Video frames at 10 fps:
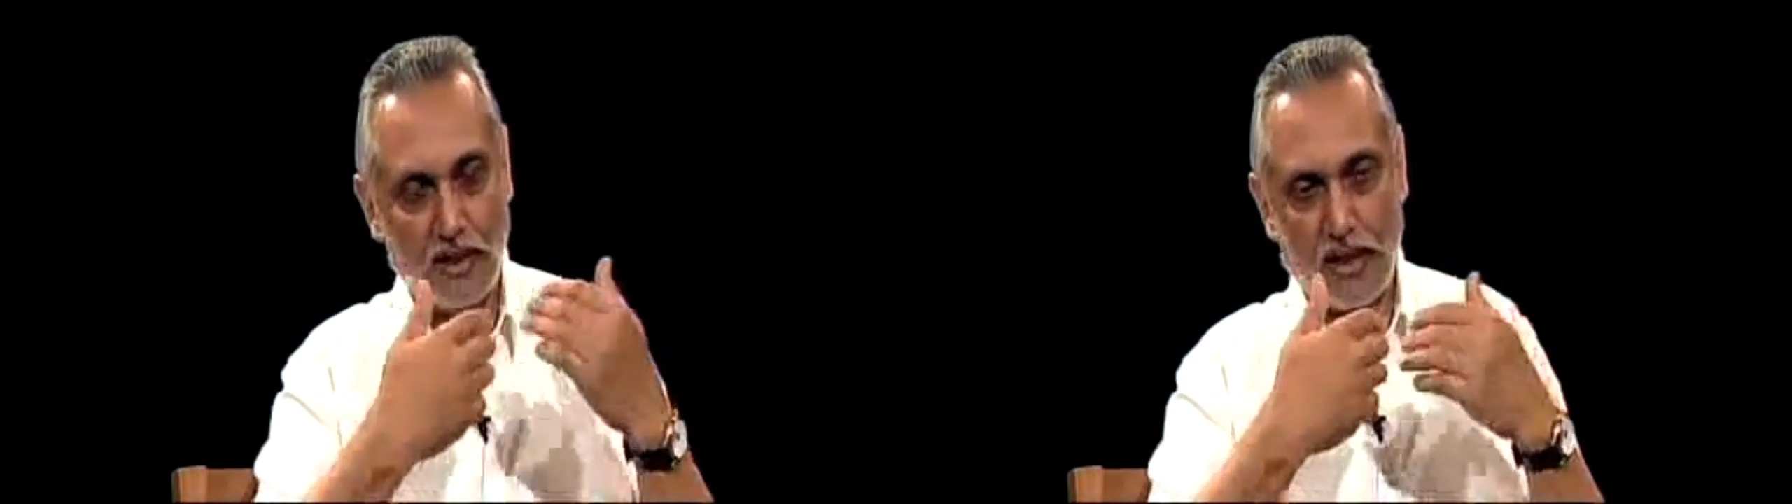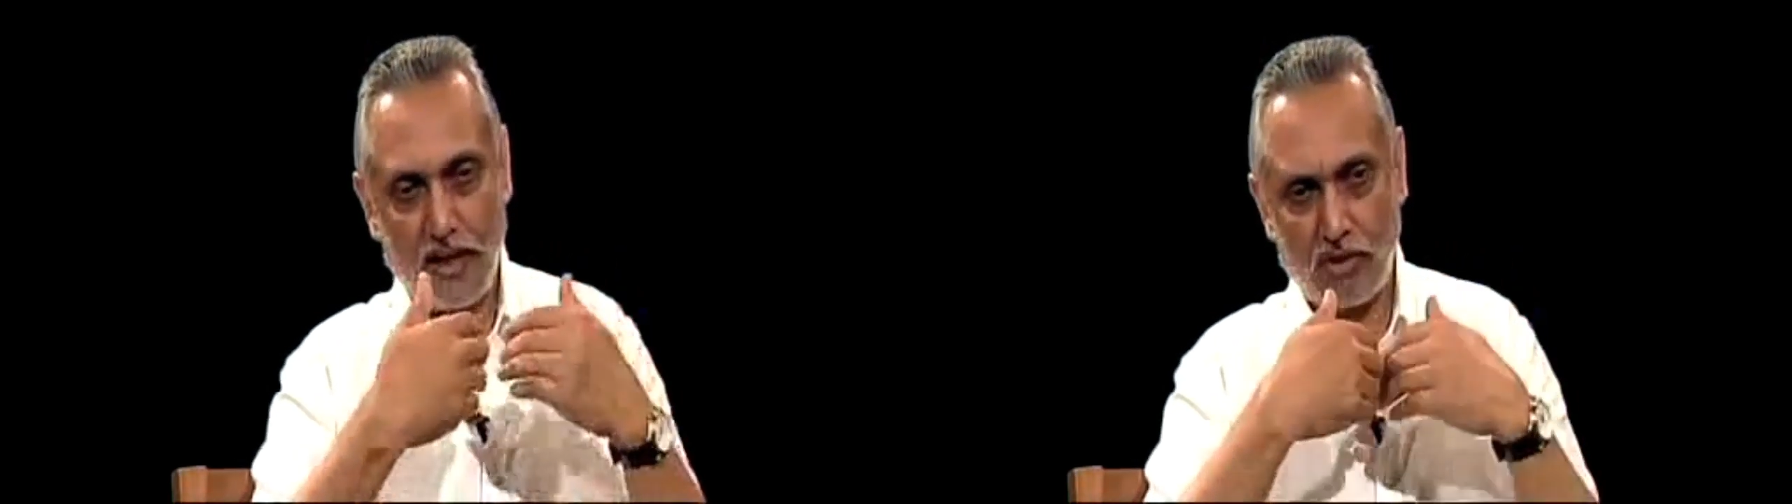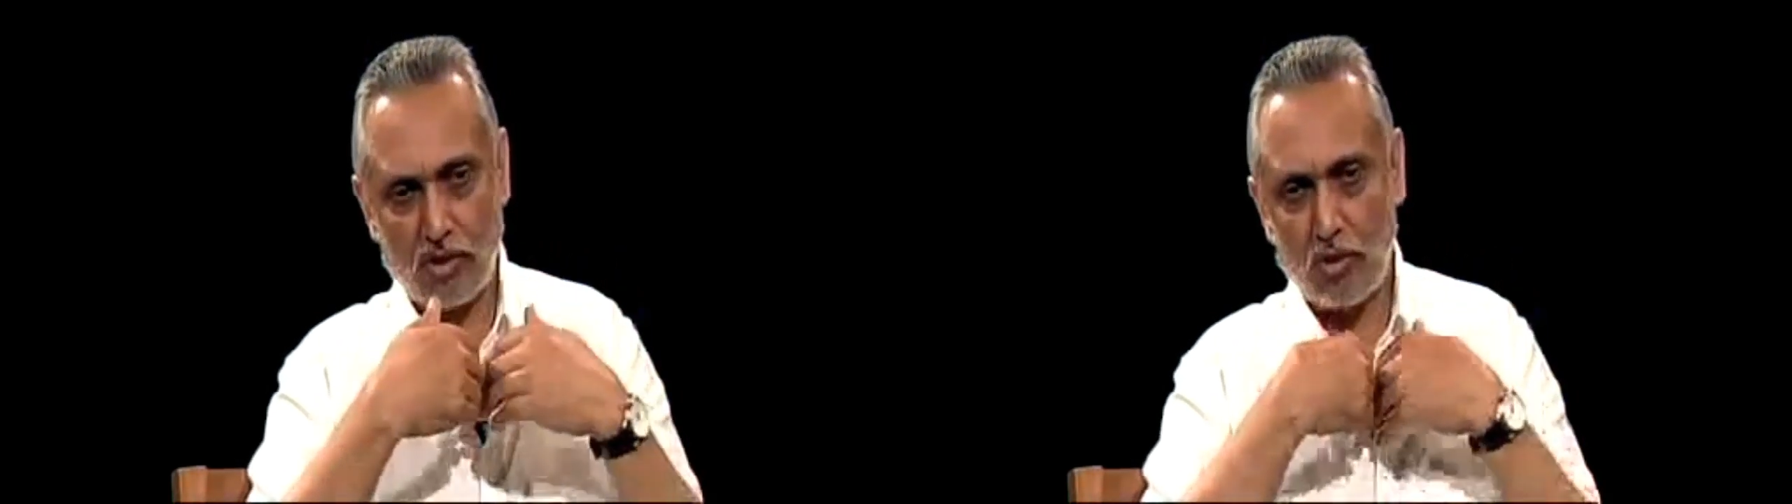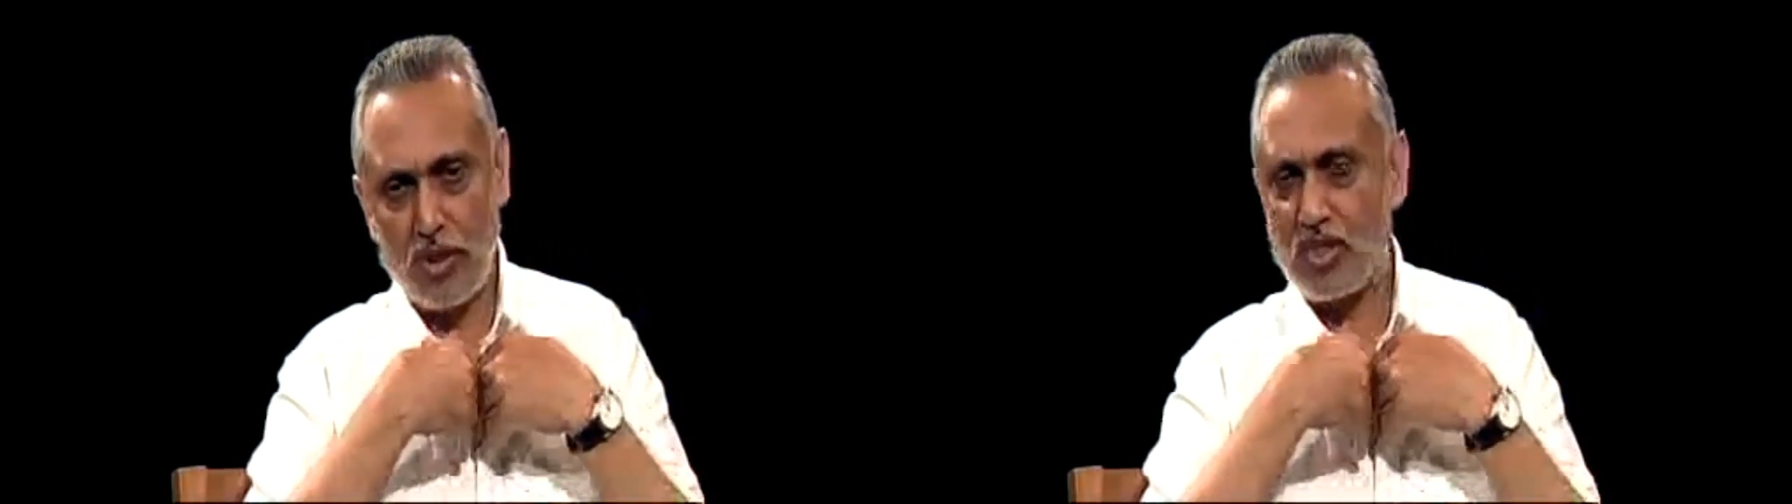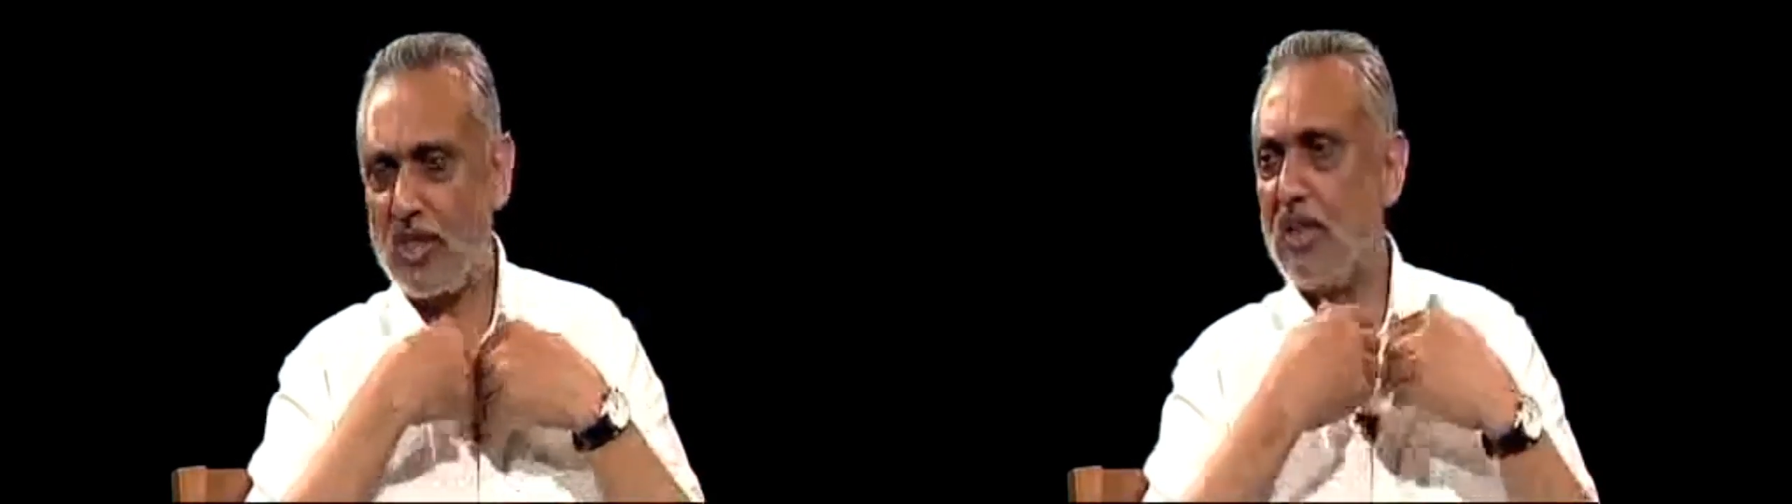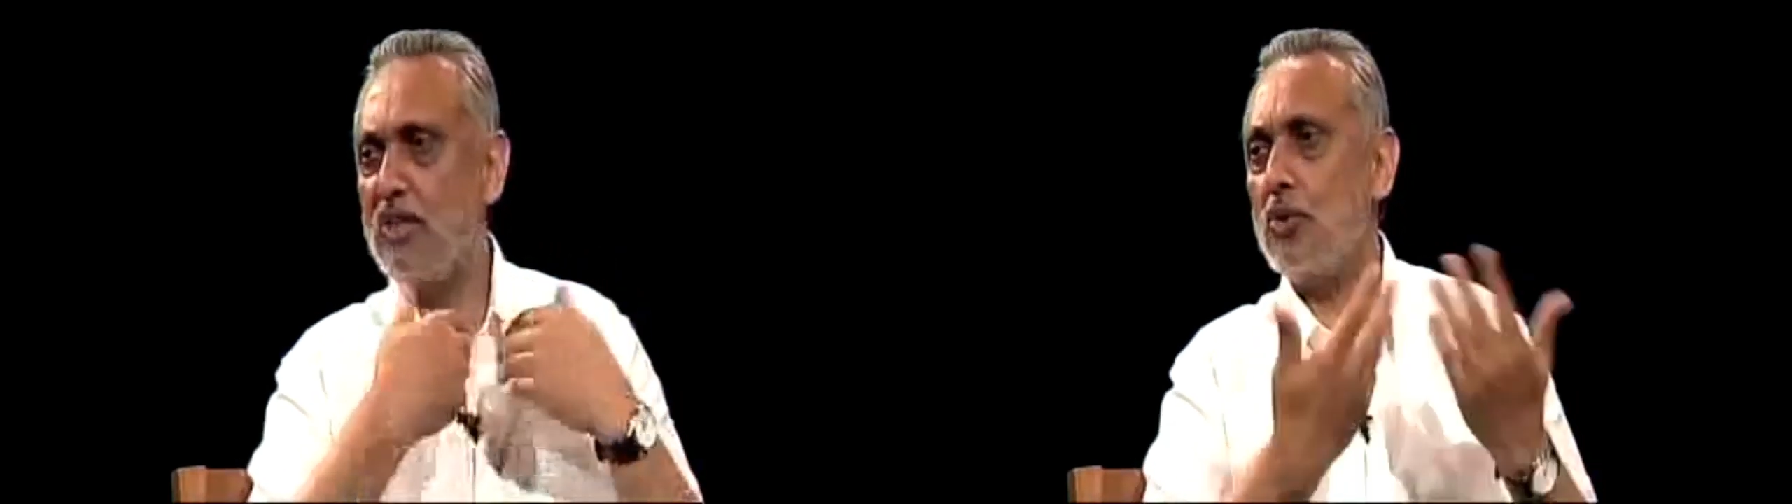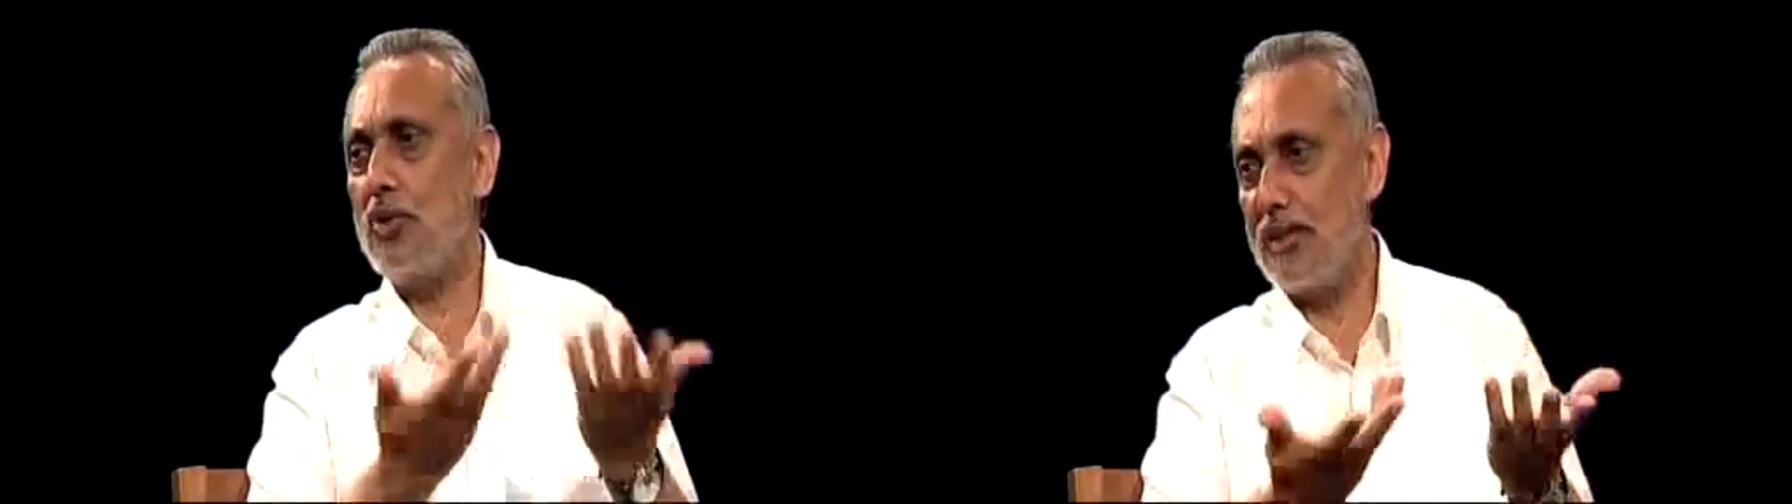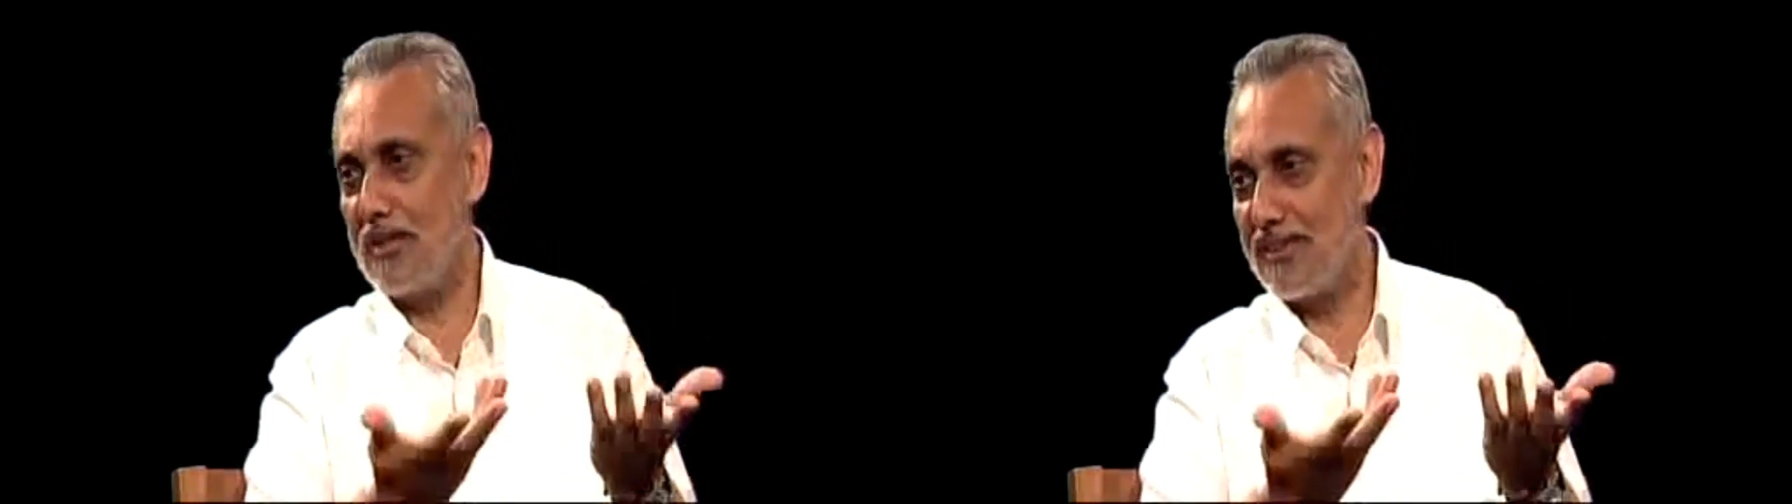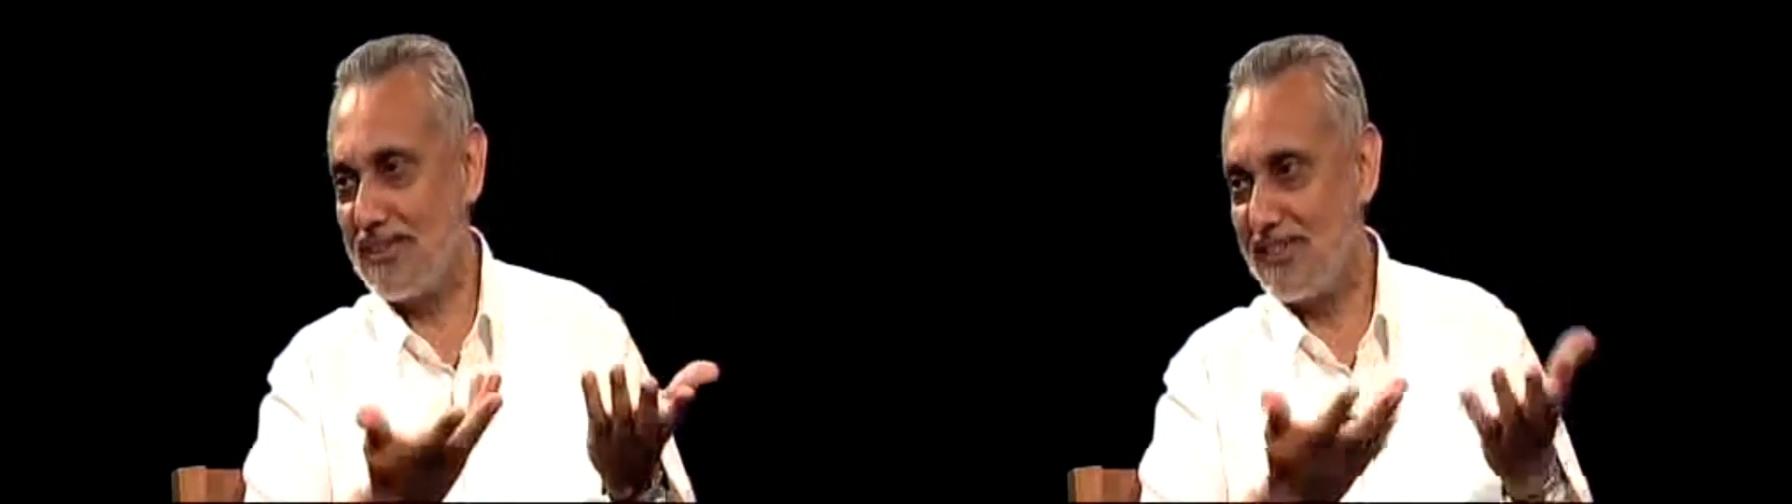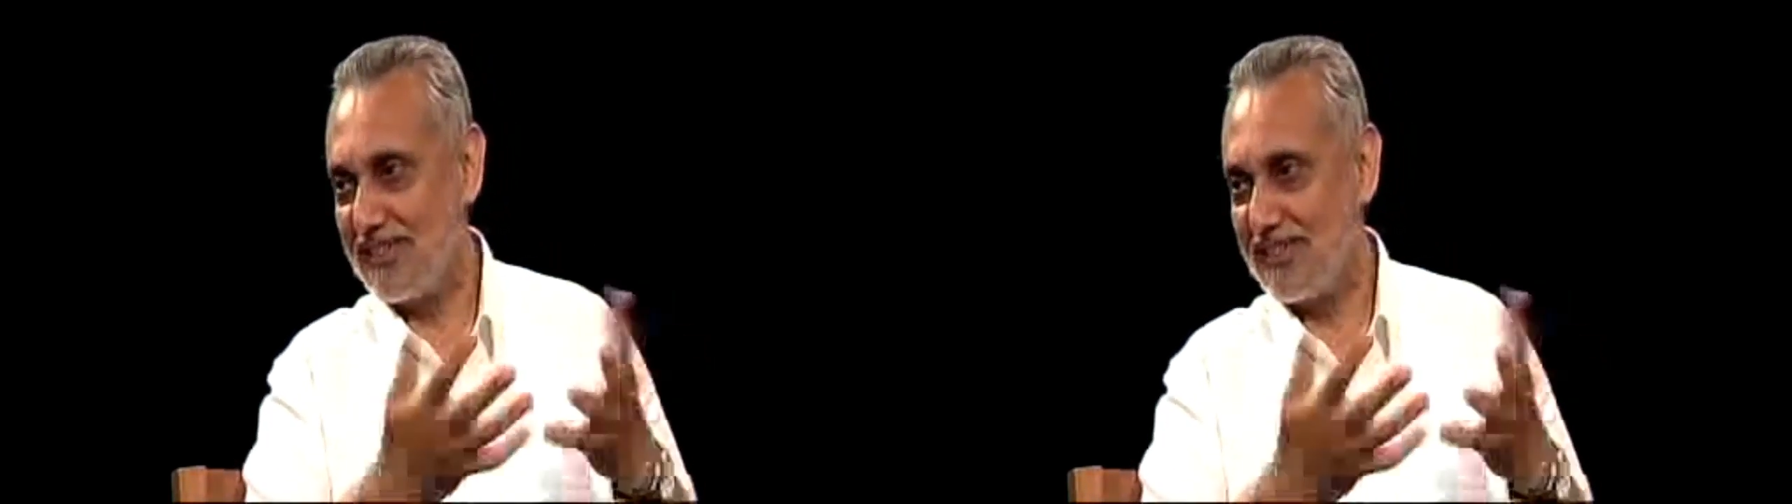I was only seeking union.